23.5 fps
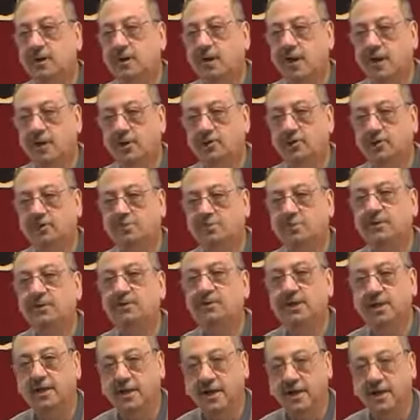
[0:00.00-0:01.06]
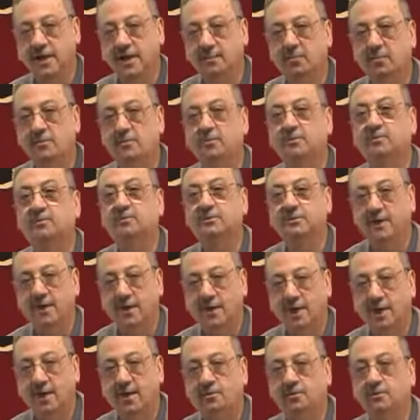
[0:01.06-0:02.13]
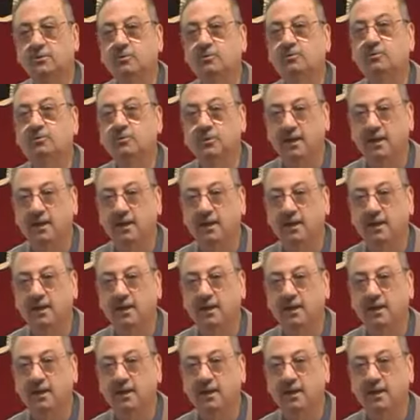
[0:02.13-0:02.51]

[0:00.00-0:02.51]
Are you with me? Yanamu, tanamu,